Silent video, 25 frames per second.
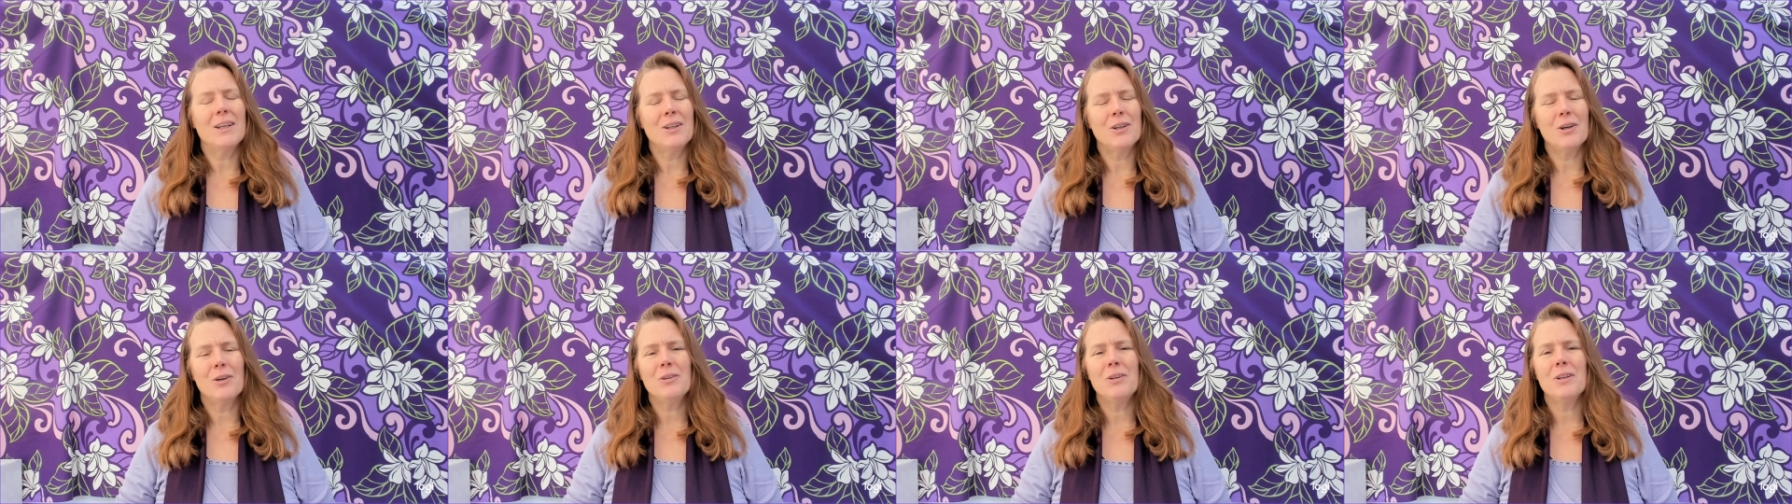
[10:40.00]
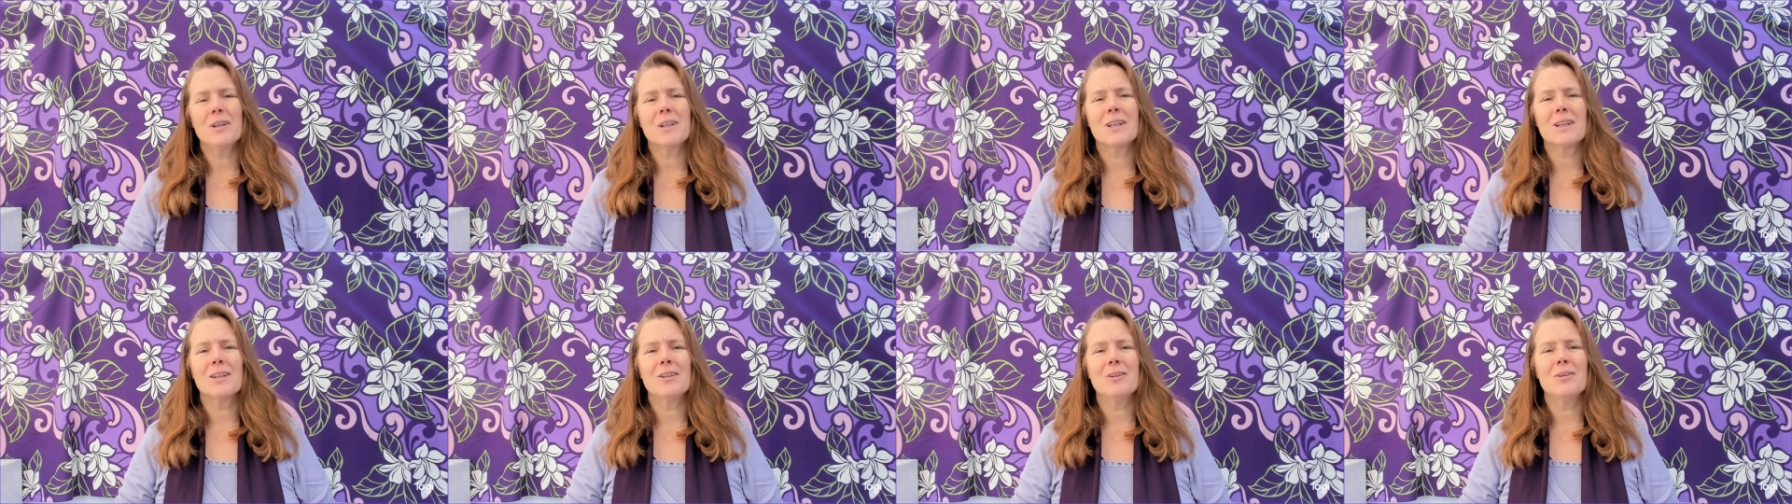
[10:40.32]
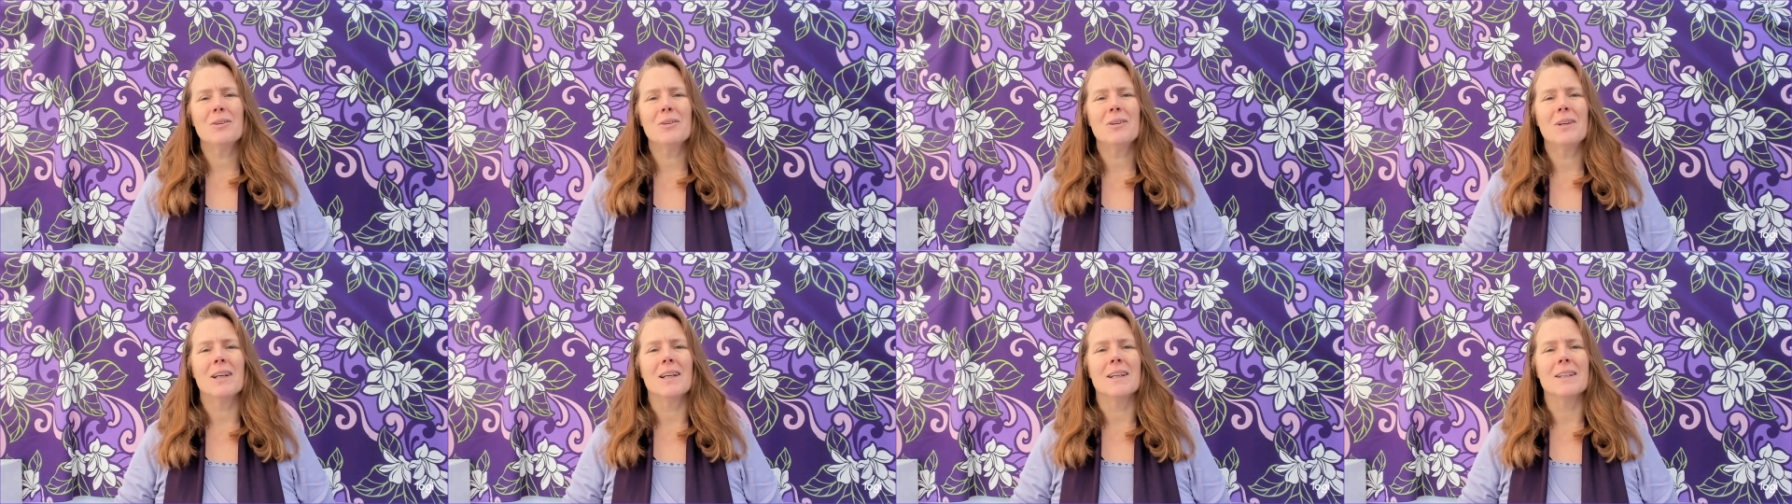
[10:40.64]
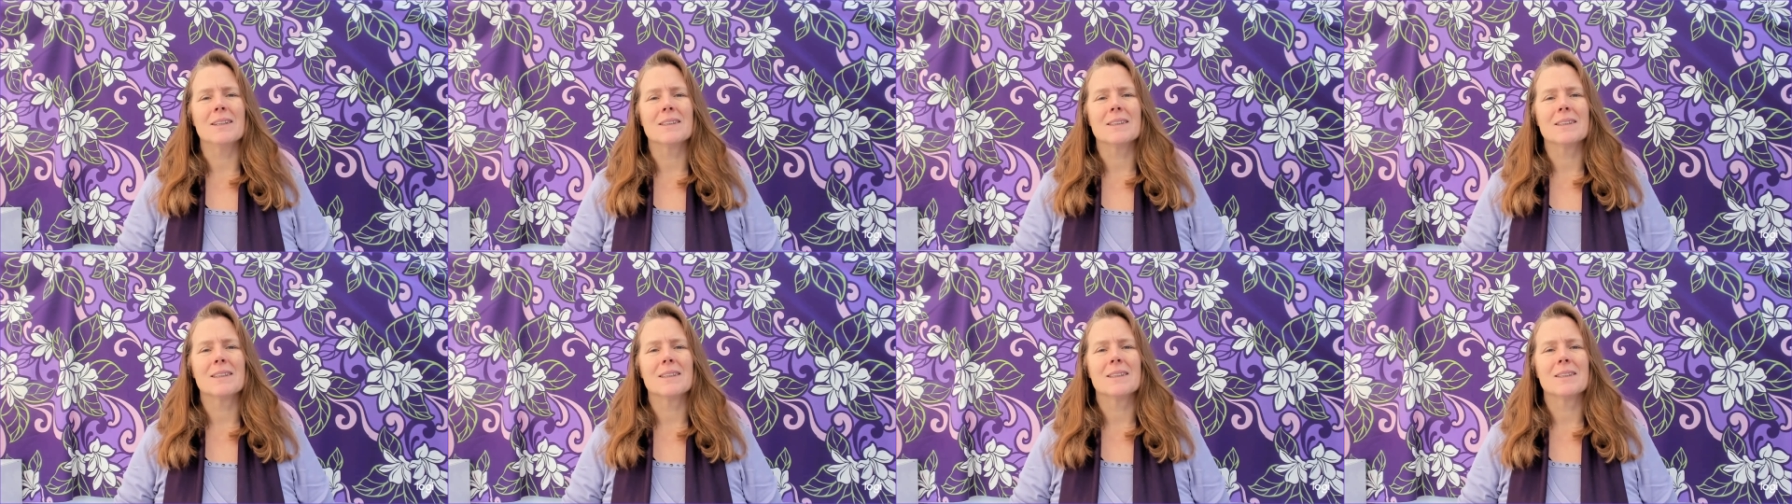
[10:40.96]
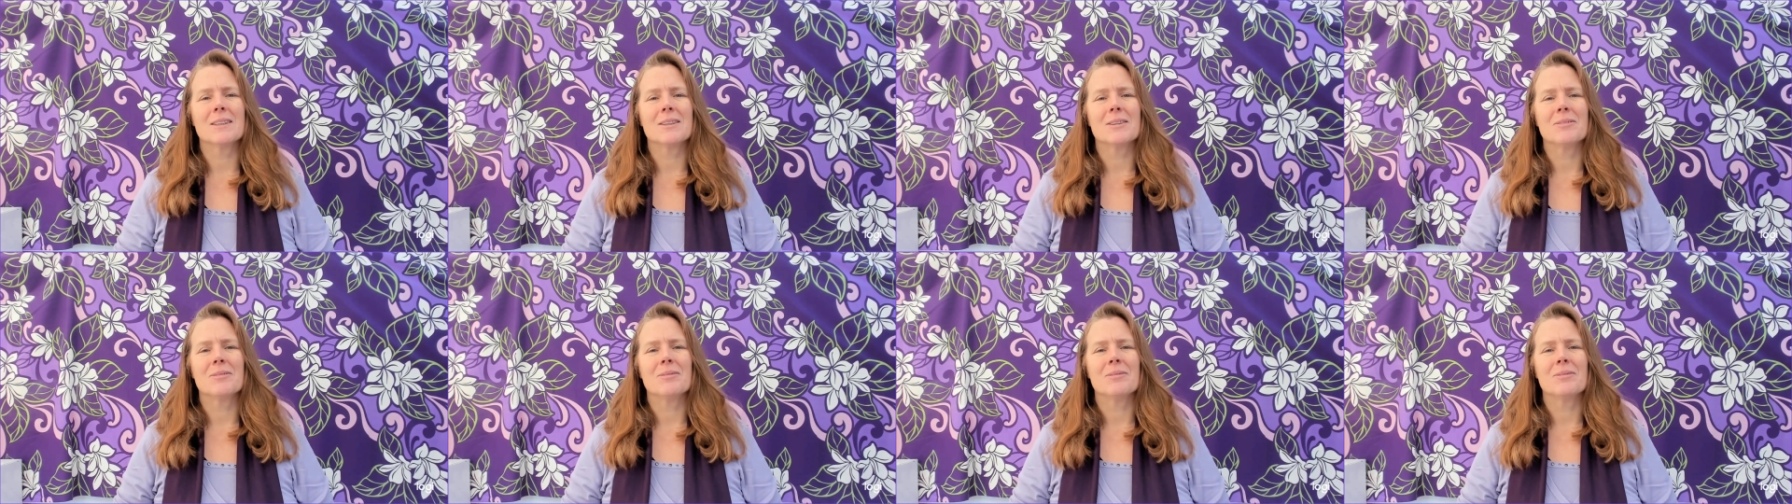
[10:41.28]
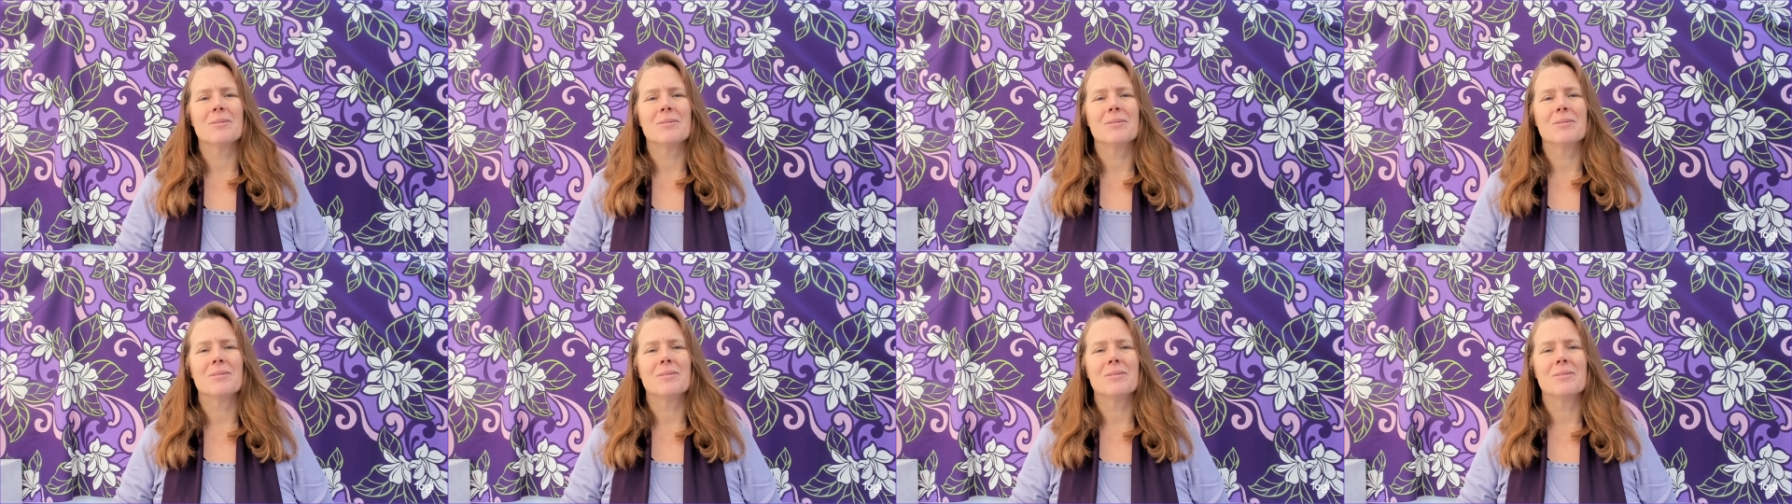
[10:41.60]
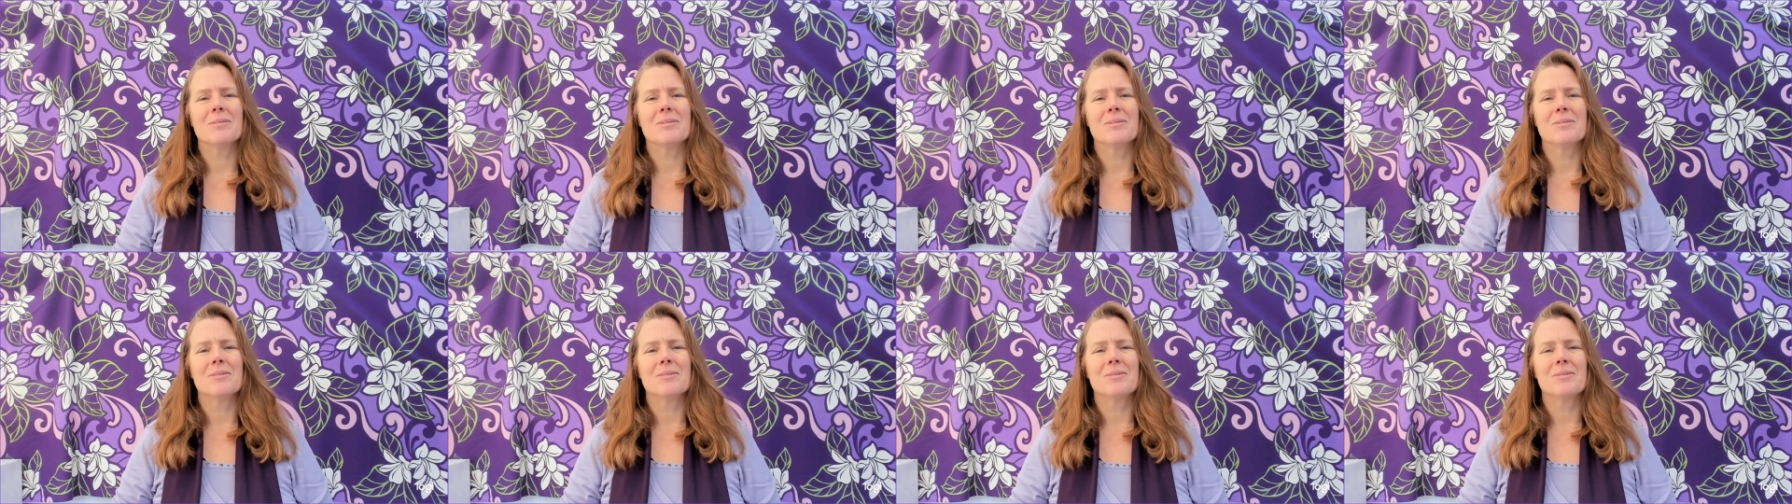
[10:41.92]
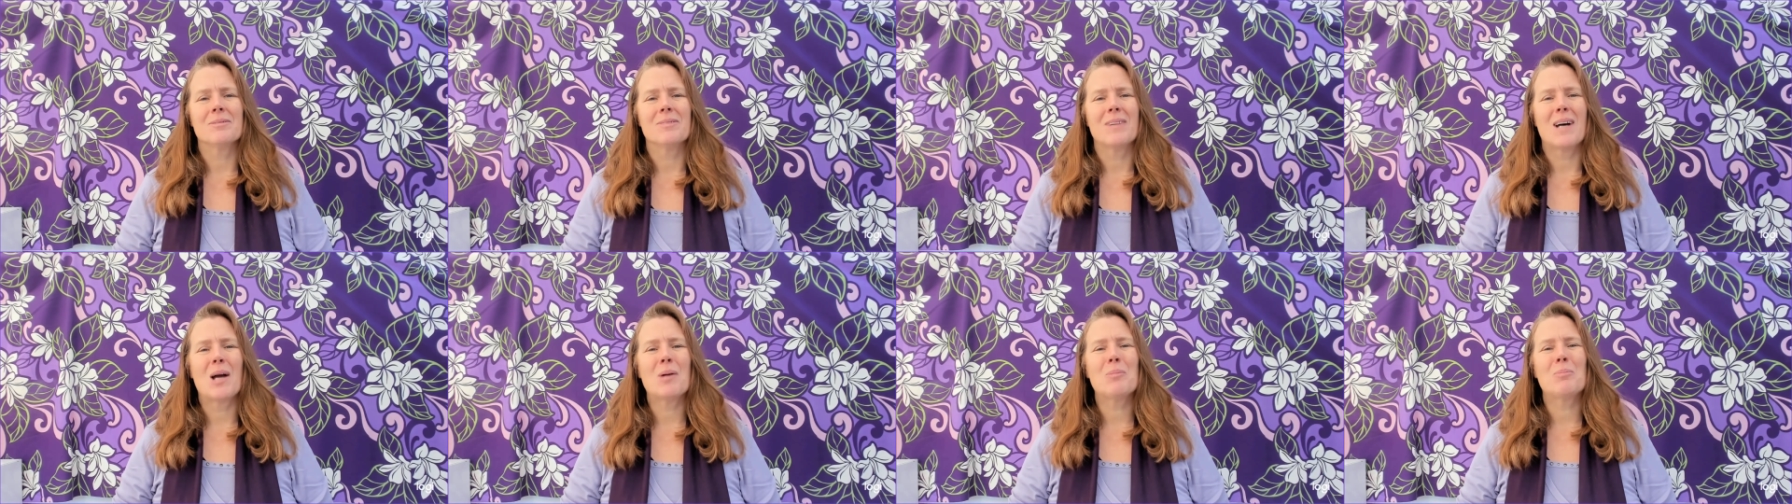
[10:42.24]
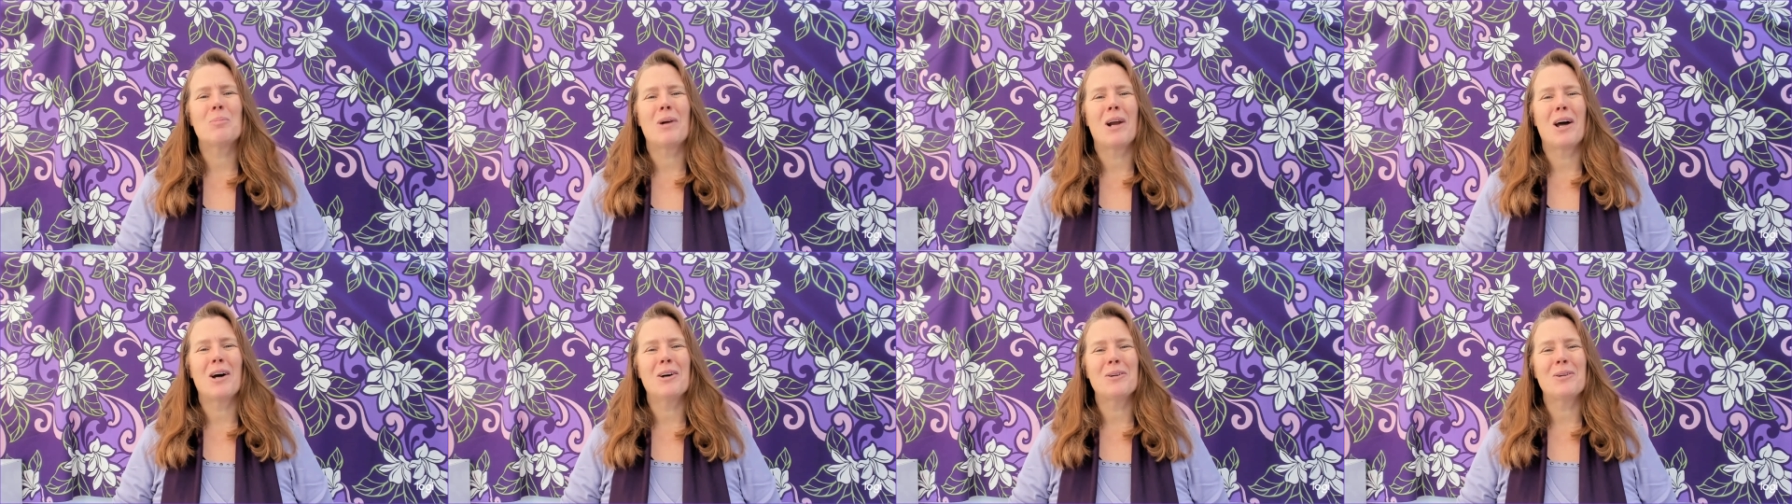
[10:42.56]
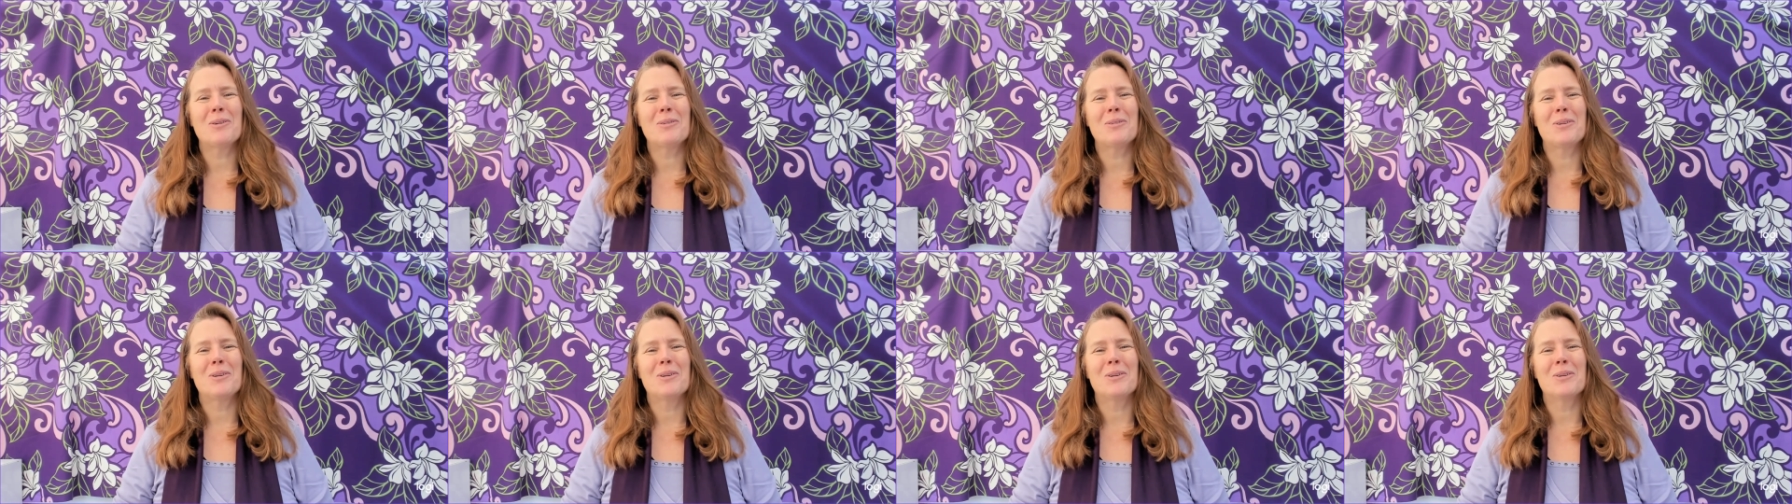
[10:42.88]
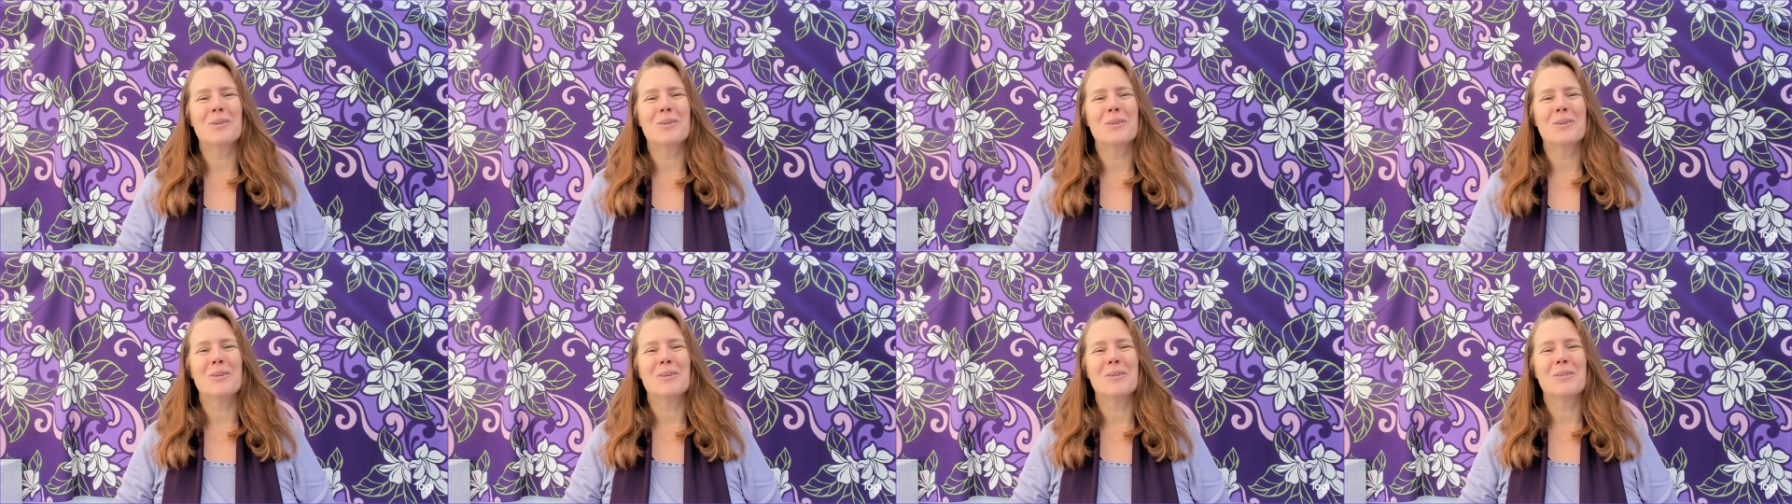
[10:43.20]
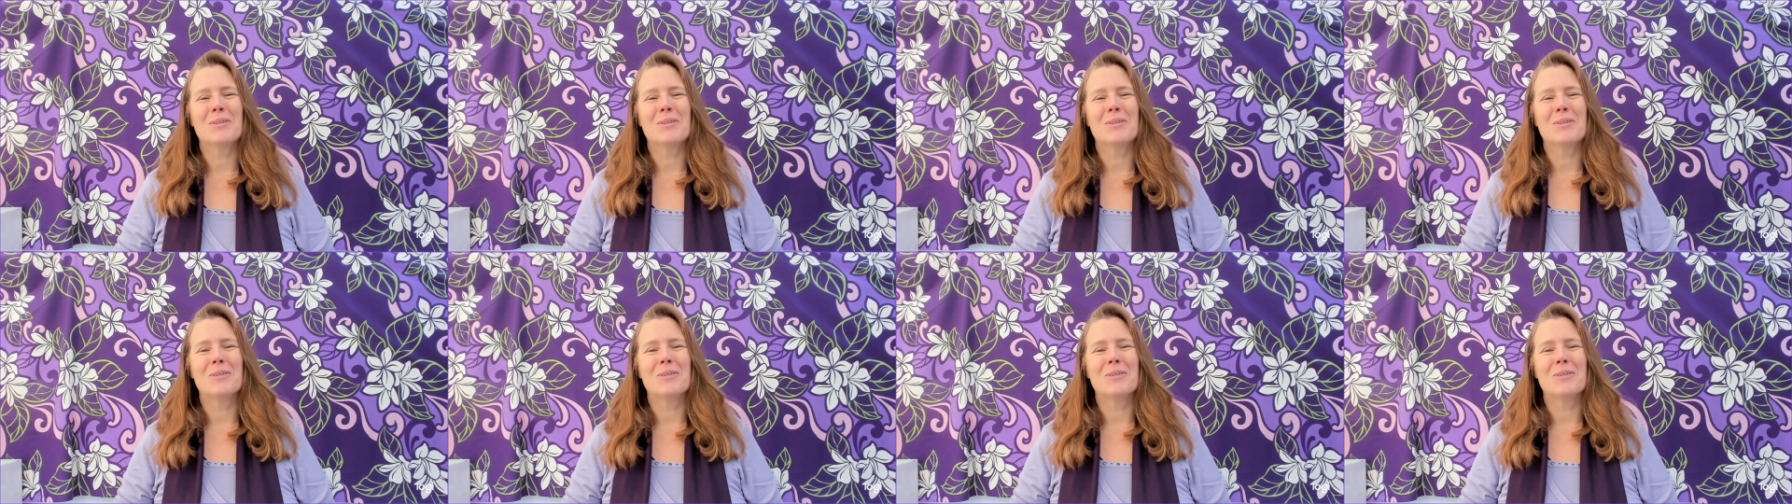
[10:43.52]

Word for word: I know you can do this. I'm proud of you